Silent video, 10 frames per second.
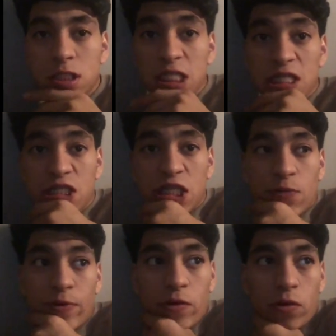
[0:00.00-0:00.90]
Teaching
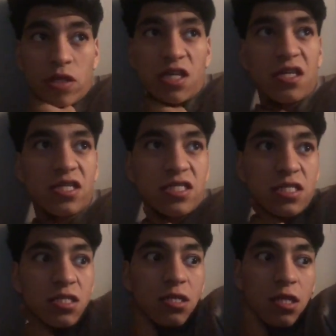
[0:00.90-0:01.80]
about
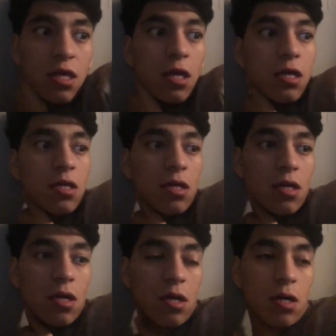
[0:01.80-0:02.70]
things like
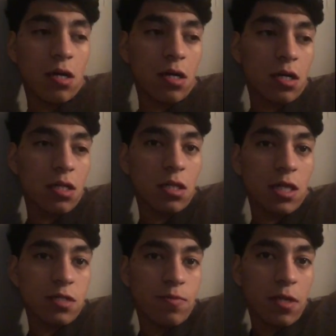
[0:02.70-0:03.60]

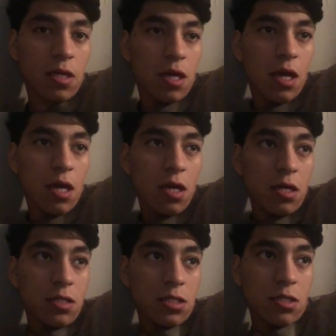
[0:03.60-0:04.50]
lesbian,
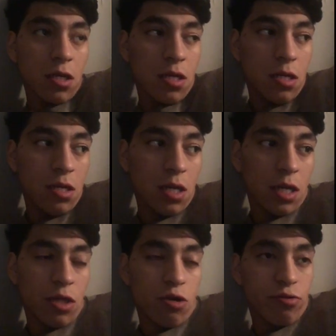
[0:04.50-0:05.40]
gays, and
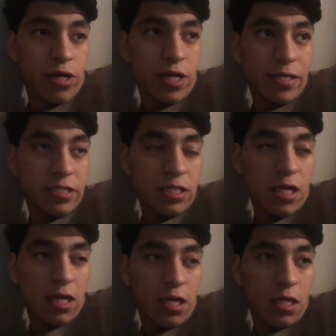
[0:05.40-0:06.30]
their rights
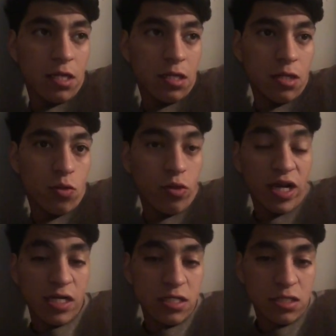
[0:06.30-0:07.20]
and
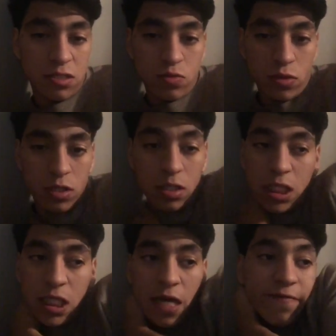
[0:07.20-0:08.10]
race would
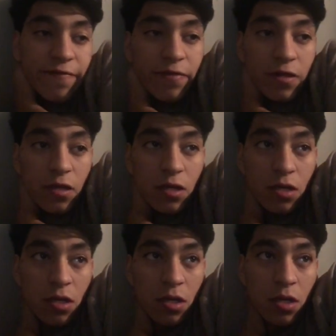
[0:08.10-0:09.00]
definitely
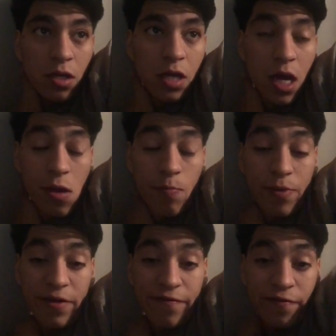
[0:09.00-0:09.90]
help
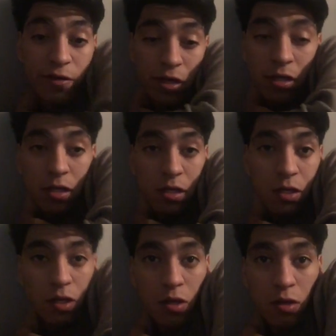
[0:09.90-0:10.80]
benefit.
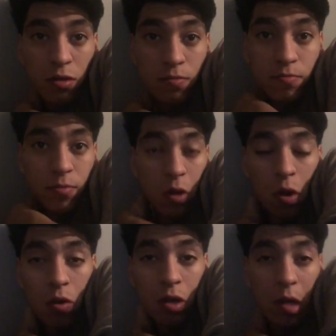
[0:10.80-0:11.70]

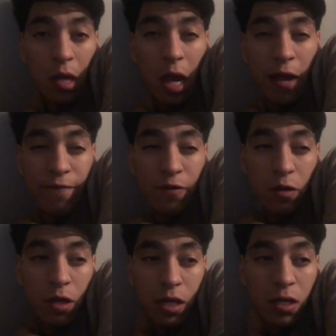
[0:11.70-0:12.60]
I feel
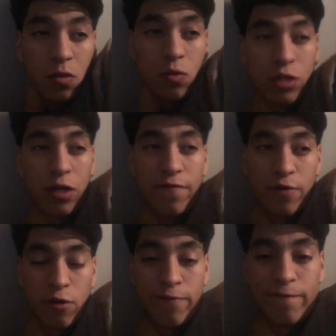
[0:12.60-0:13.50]
like whenever
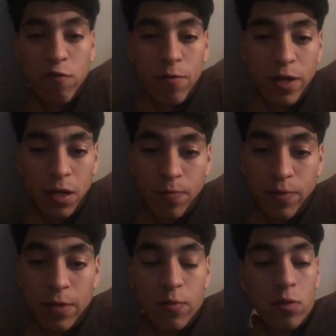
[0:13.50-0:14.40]
you're informing
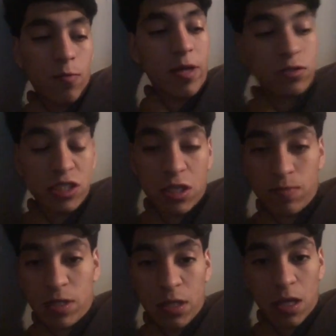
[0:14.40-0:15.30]
people about
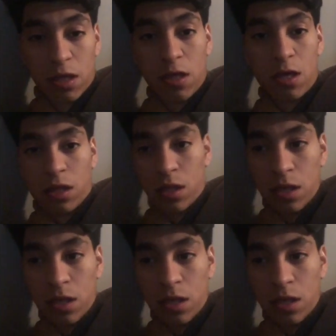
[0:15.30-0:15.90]
something like that,